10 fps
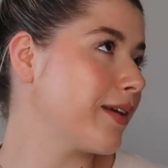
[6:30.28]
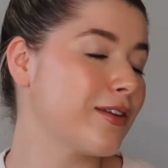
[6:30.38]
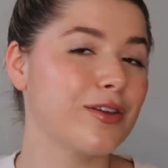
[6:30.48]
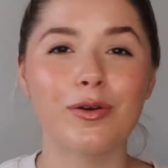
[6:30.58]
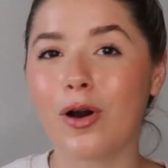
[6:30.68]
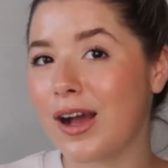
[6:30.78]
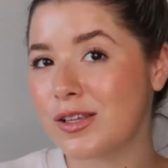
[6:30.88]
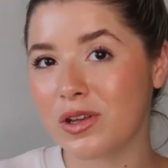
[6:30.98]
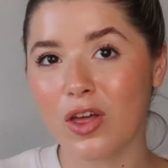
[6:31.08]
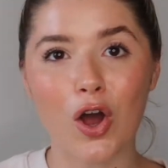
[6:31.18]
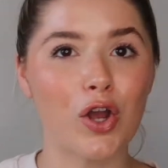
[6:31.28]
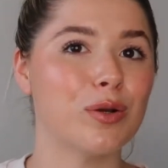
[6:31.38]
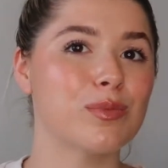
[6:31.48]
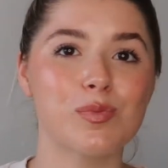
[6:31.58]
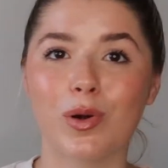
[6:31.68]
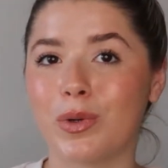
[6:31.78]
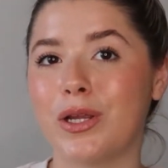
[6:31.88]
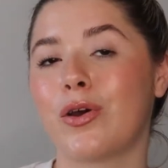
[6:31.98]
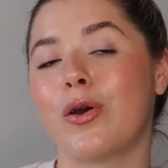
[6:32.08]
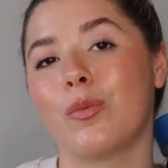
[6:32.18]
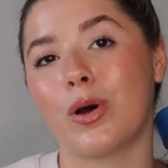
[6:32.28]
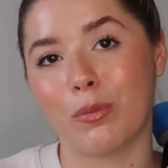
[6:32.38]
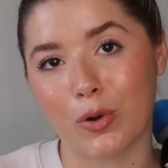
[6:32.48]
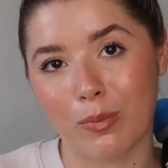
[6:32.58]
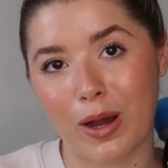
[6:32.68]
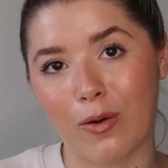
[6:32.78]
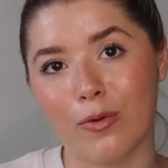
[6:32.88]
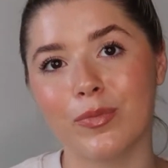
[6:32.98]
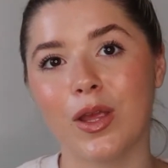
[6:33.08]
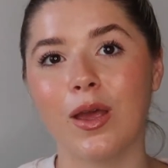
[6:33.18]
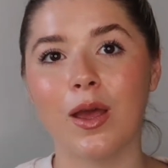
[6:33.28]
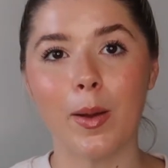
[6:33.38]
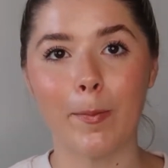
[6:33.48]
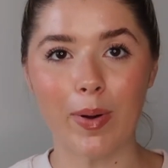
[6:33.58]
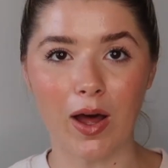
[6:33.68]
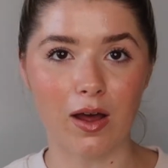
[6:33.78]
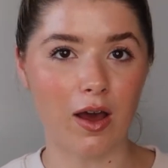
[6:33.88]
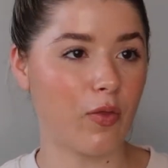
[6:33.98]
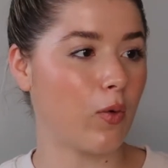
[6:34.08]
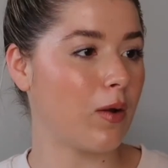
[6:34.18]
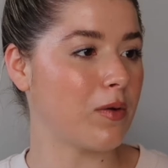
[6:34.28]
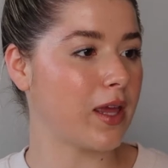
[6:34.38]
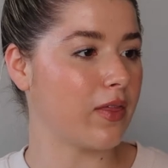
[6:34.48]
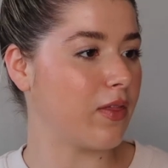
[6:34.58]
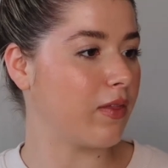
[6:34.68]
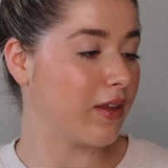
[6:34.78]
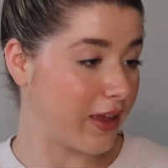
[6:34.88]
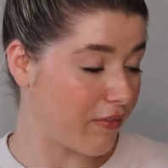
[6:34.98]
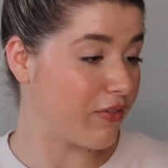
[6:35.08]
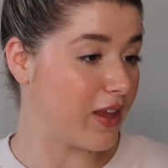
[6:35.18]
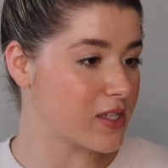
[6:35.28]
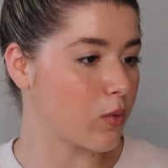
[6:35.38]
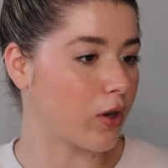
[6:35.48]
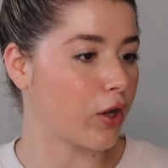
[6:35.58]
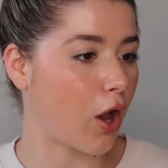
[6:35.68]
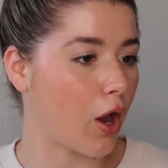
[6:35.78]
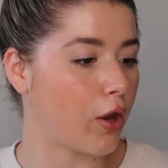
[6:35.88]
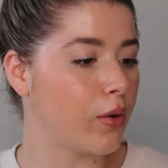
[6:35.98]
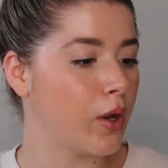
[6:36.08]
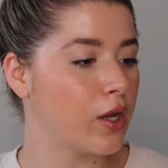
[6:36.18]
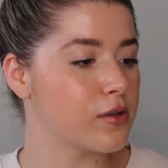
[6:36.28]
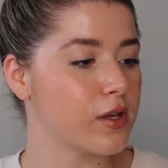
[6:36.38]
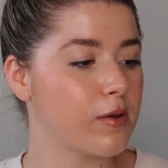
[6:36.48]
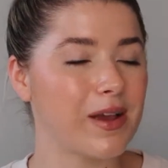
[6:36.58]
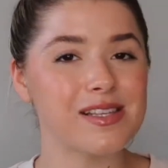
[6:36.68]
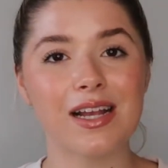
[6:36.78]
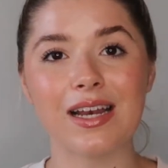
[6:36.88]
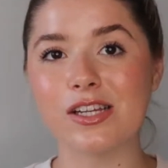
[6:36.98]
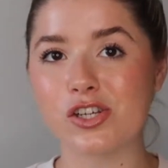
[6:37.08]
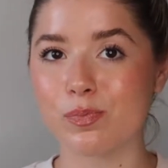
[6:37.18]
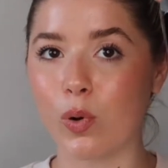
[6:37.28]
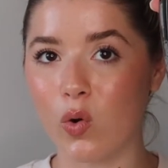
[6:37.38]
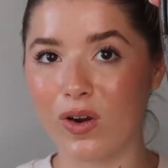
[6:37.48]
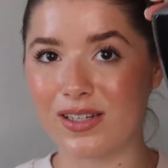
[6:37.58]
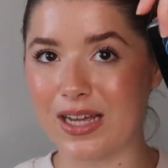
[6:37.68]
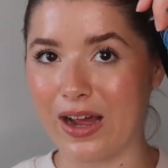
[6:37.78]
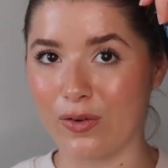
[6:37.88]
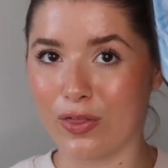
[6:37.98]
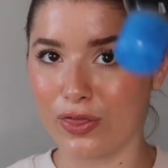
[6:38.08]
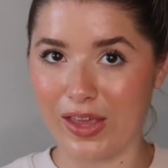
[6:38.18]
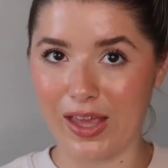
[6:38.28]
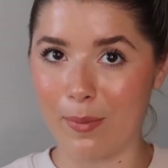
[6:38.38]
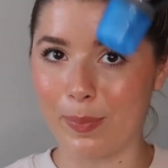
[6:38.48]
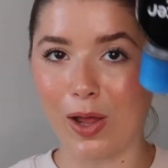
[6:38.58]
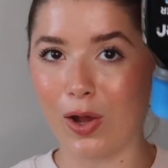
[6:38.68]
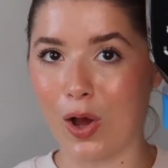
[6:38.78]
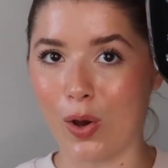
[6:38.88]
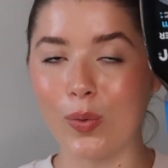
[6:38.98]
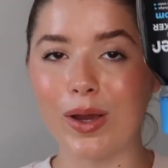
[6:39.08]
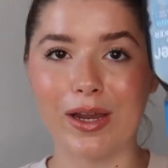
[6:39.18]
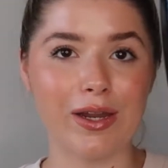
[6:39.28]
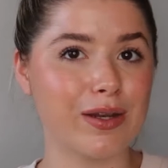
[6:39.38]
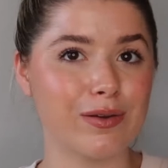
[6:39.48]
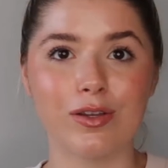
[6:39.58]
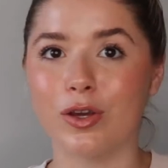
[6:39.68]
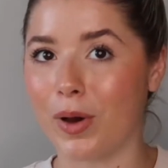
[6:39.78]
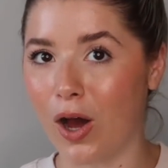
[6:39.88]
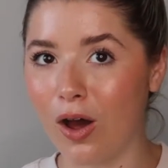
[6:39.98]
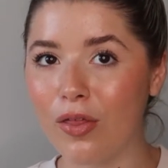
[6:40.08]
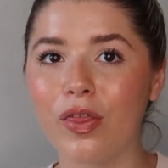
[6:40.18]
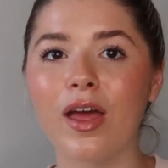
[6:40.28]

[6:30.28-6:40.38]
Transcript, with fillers: You guys at homes probably know the one I'm on about but I thought I would give, give this one a go. So you basically just pour it down the plug hole in your bath